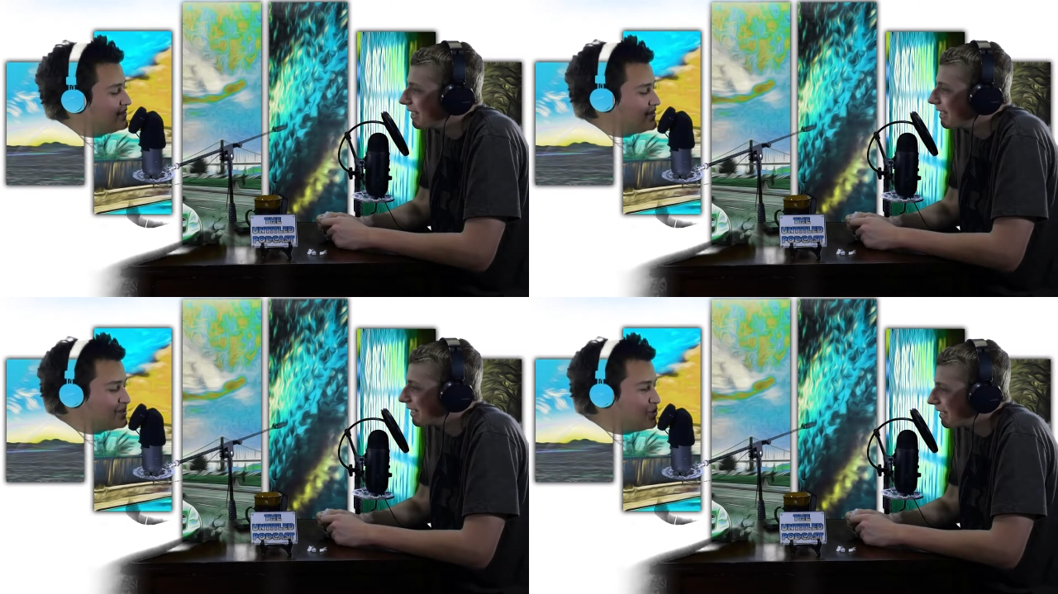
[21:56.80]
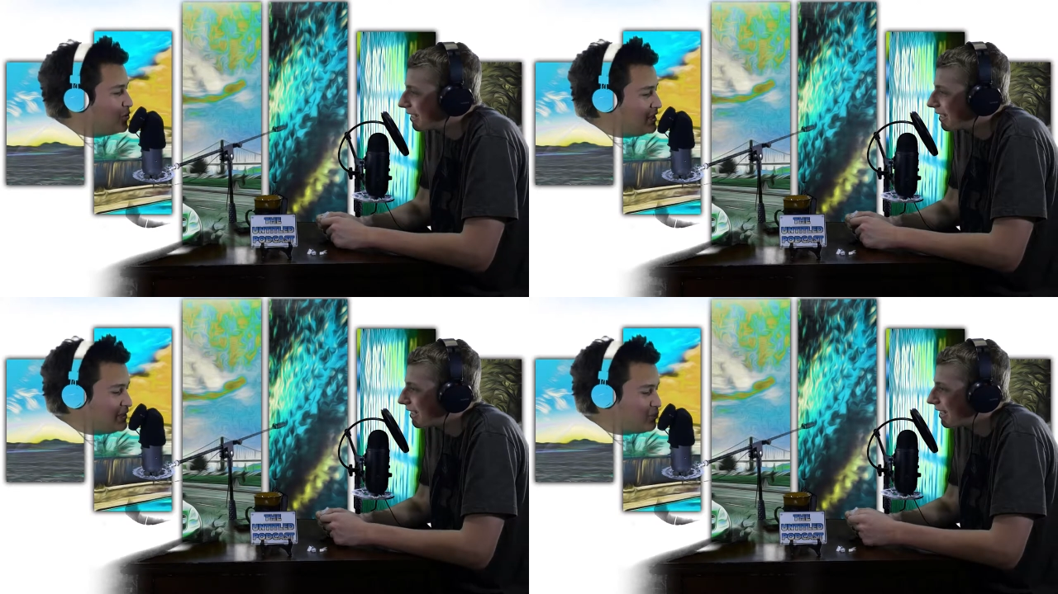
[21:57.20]
Speaker 1: There's
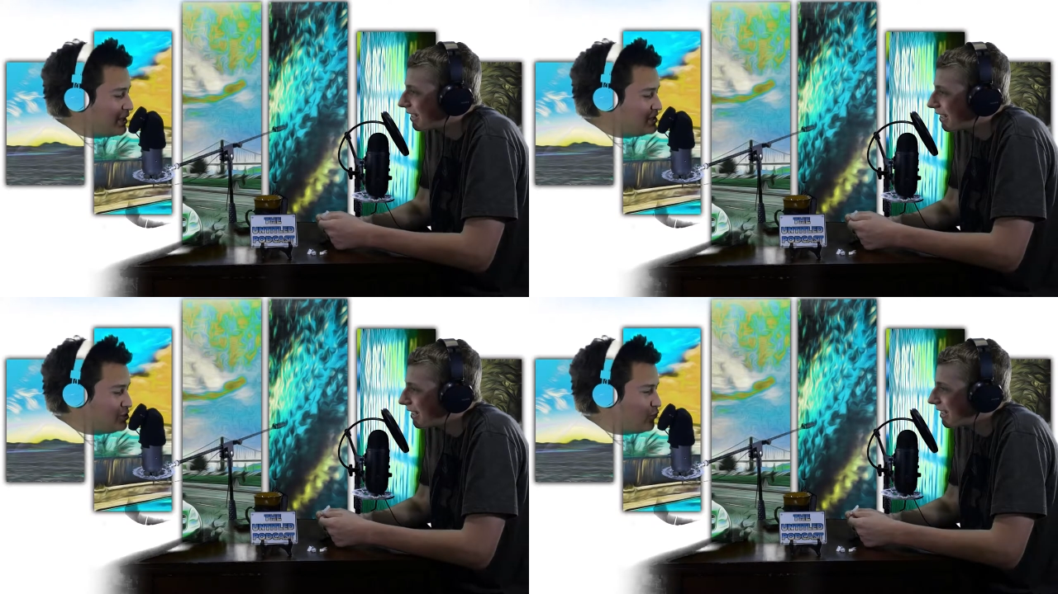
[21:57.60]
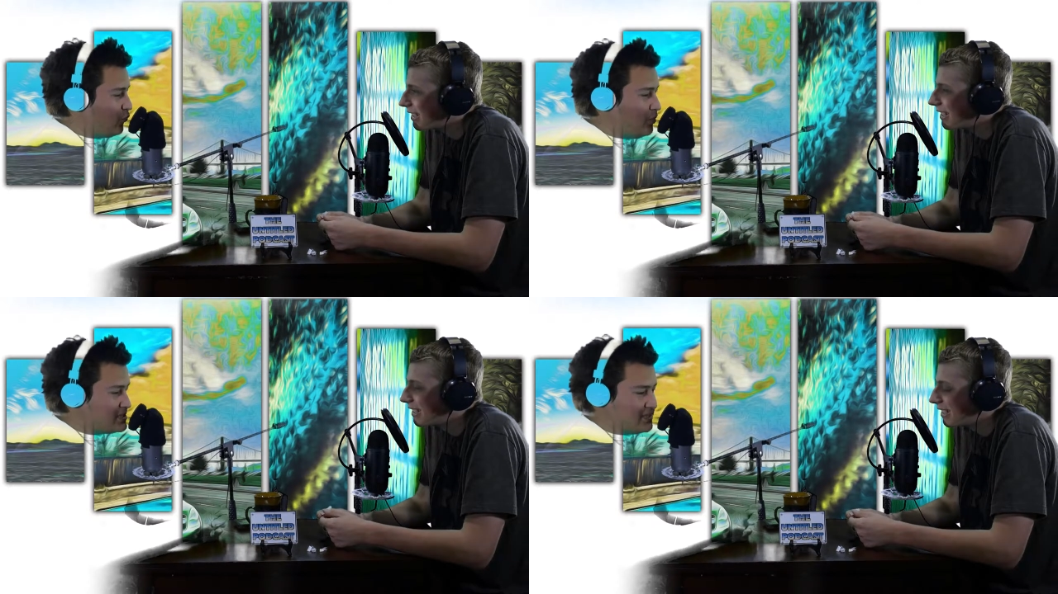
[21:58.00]
no need to raise your
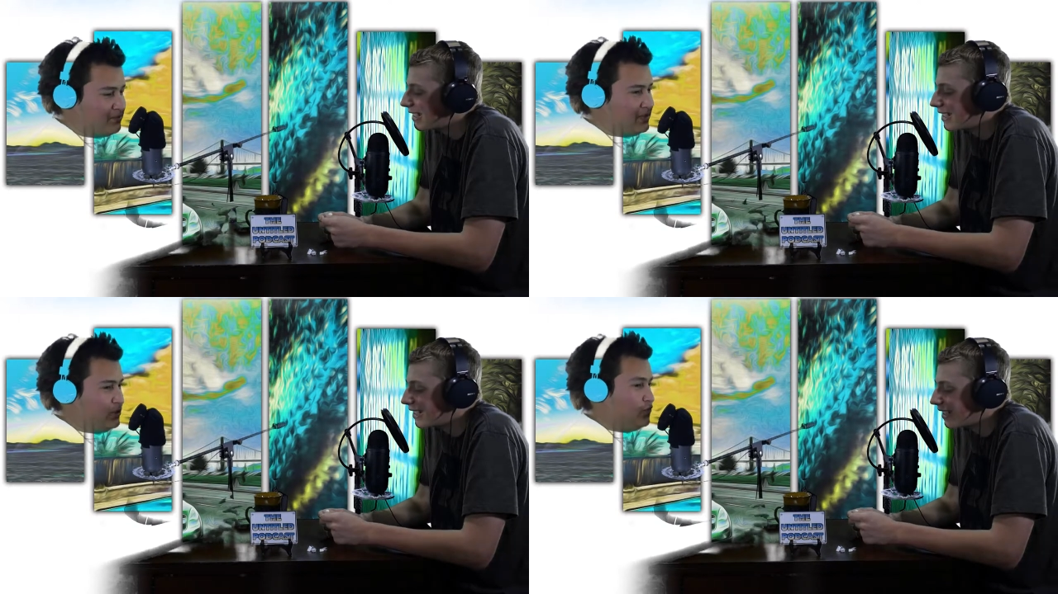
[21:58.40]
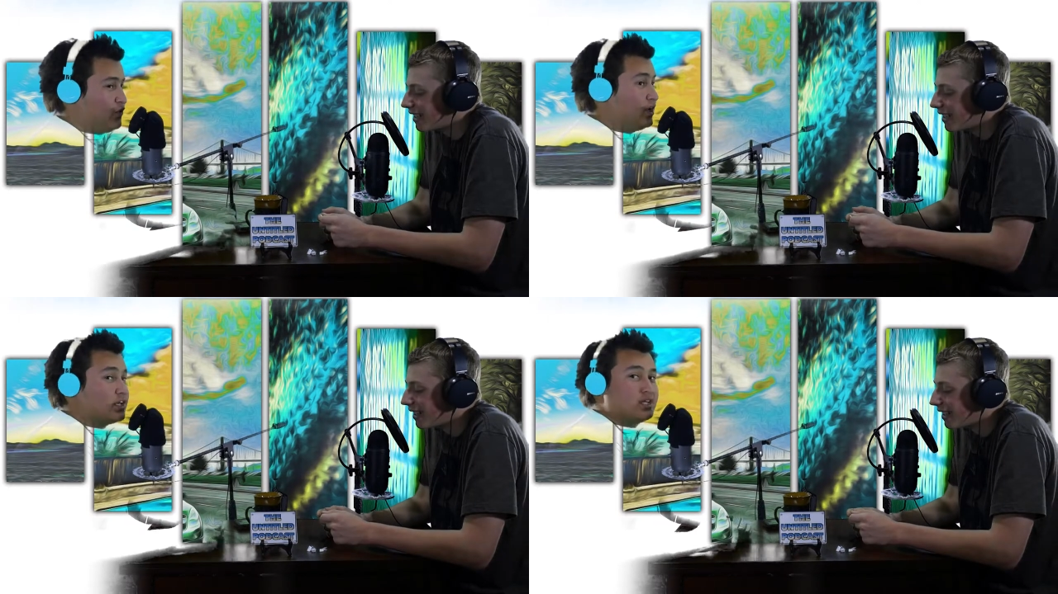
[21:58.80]
voice at me, you.
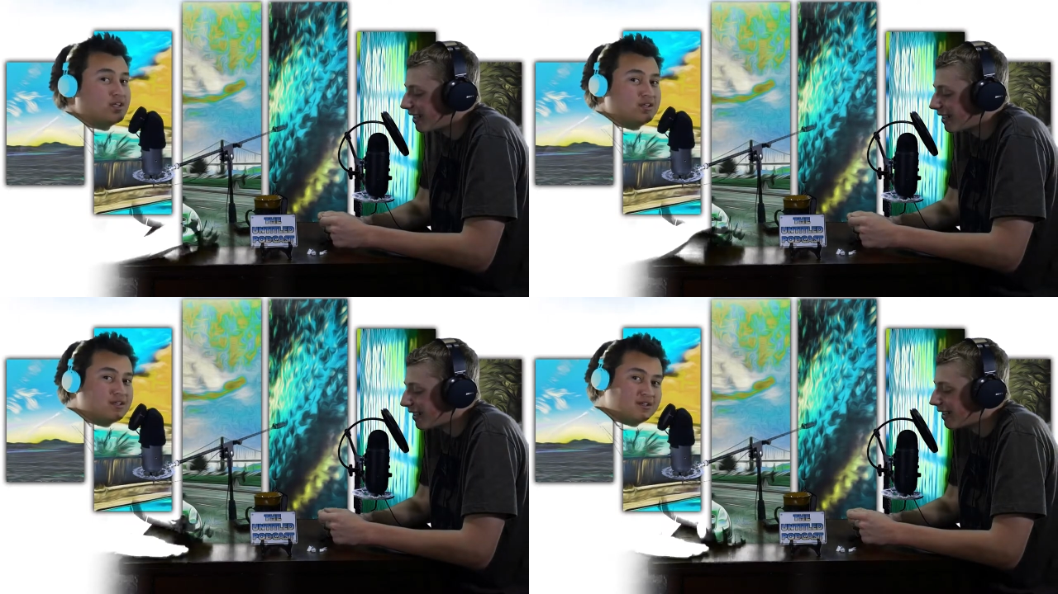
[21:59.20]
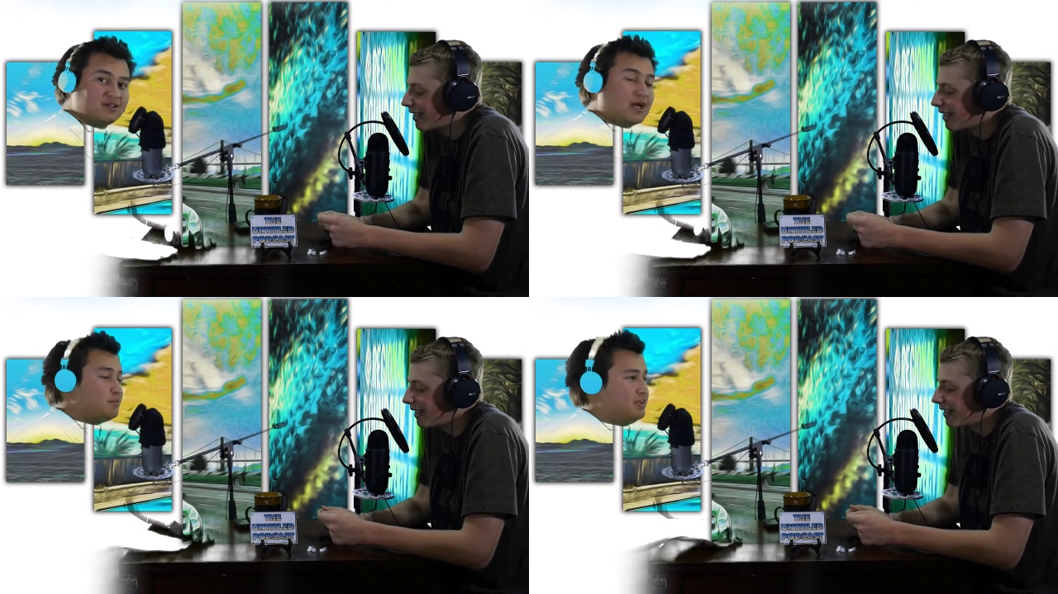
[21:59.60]

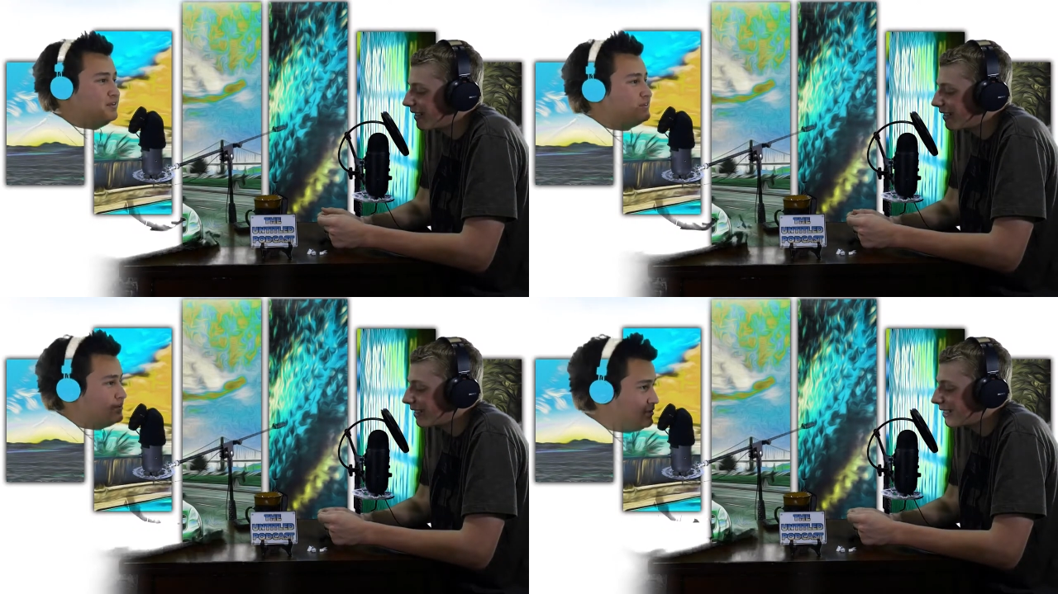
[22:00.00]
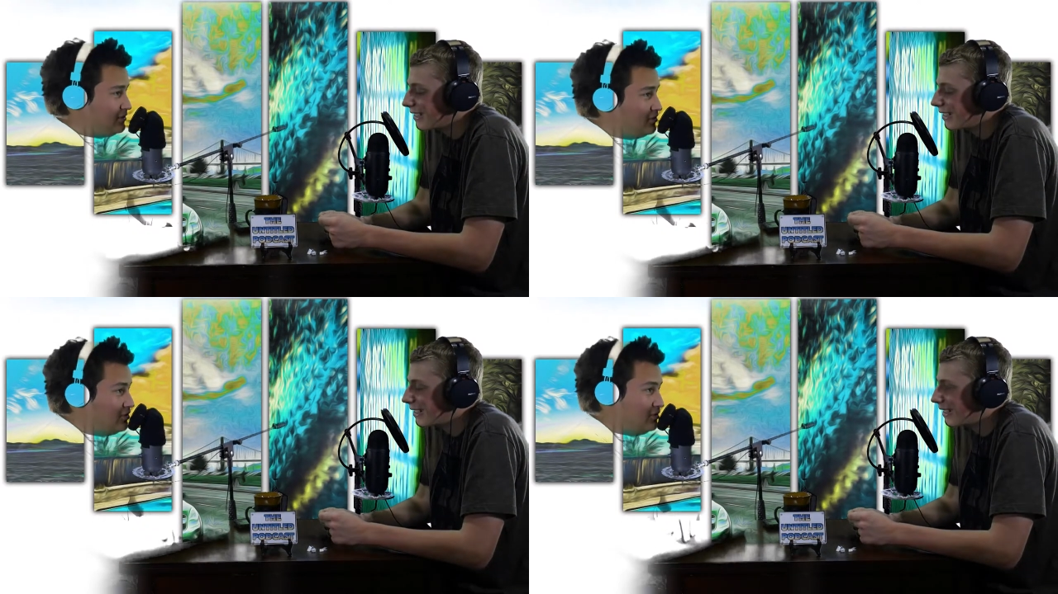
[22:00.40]
I mean,
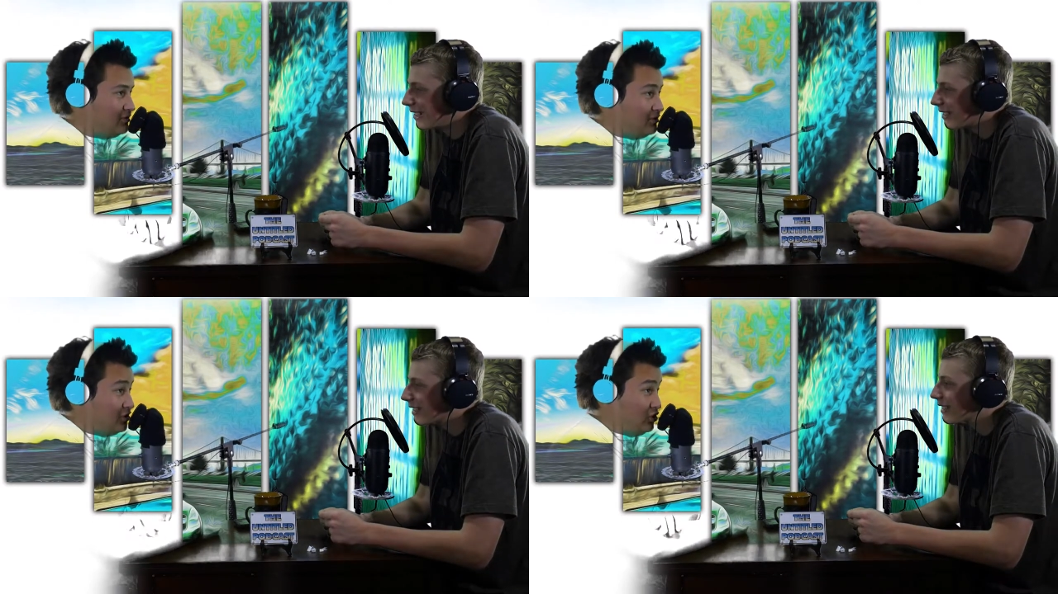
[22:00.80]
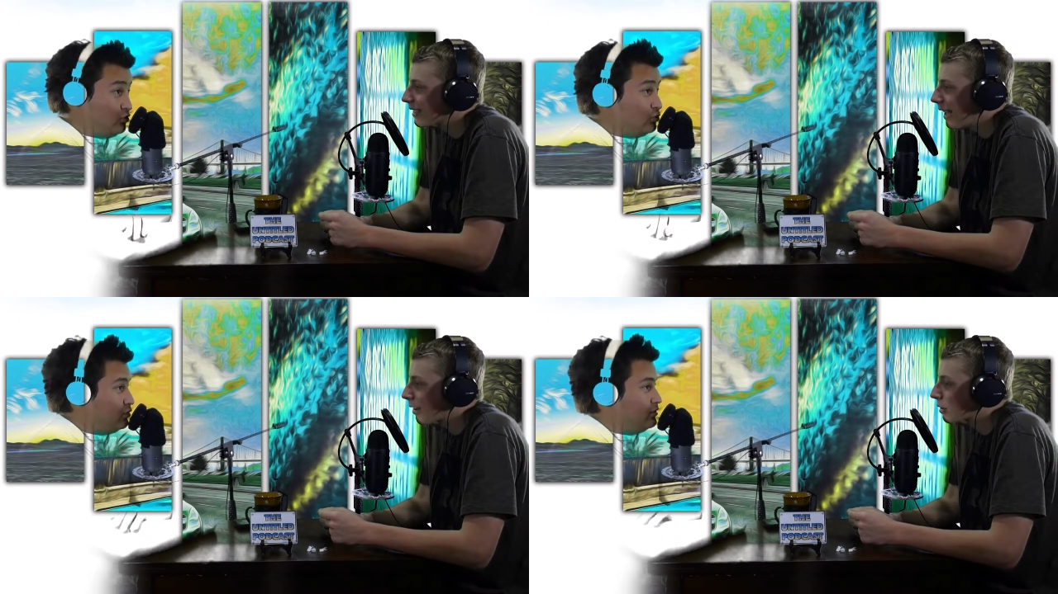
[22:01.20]

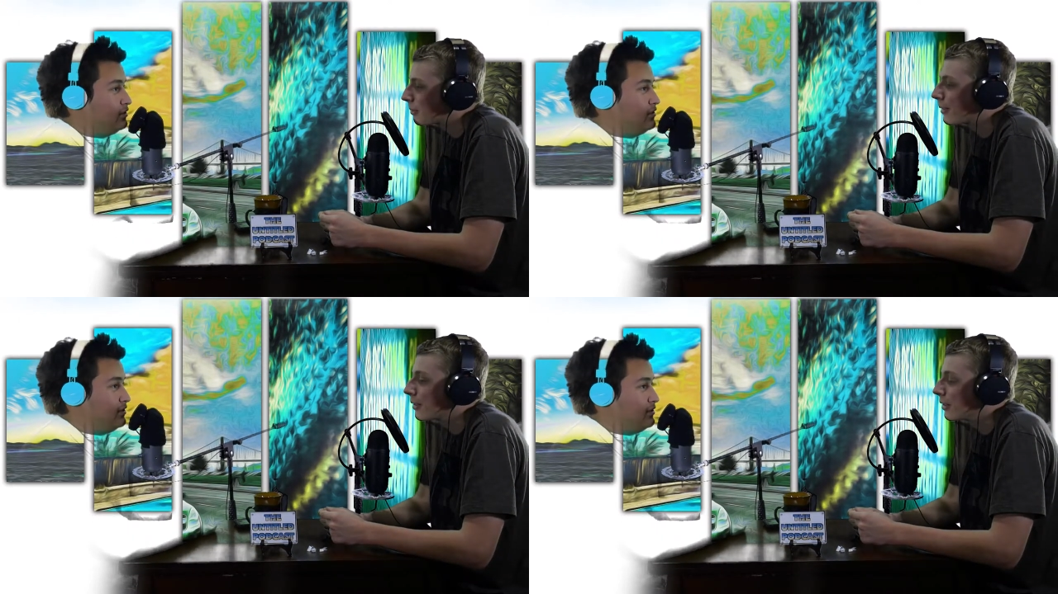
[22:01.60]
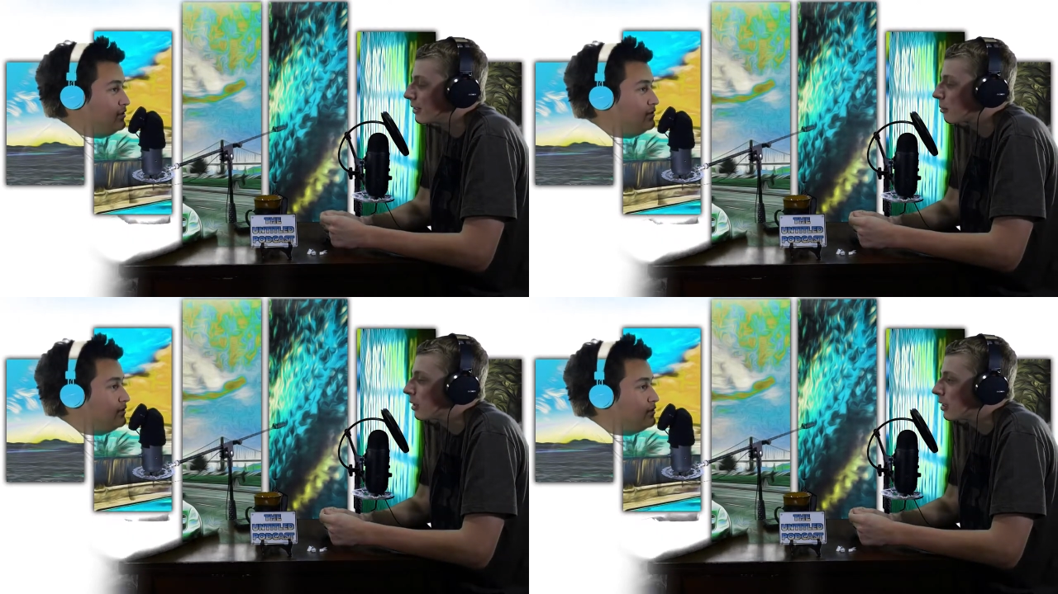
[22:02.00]
you.
Speaker 2: That hurts my
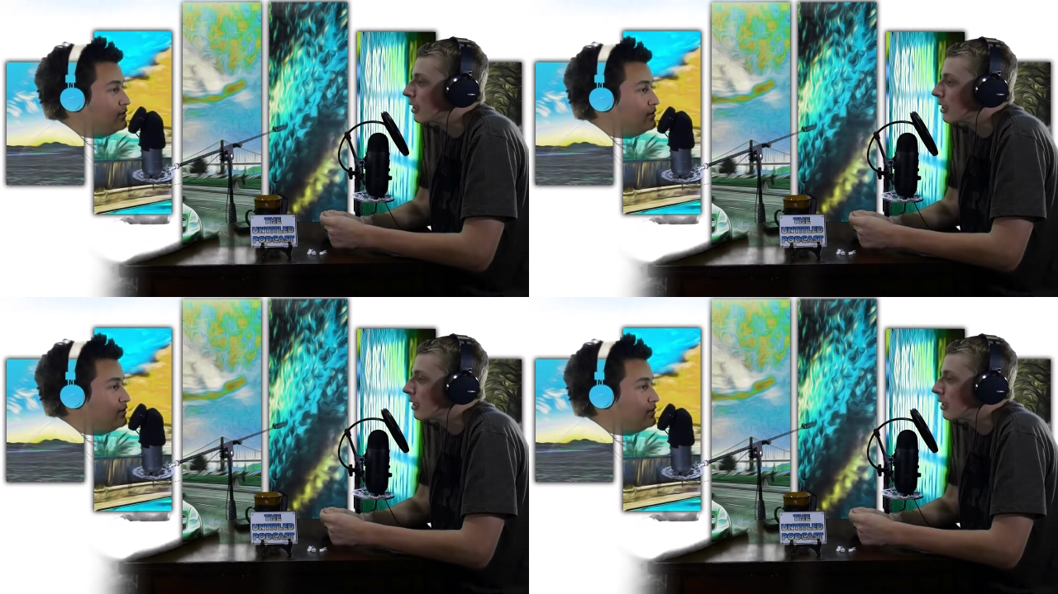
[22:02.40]
feelings. I'm gonna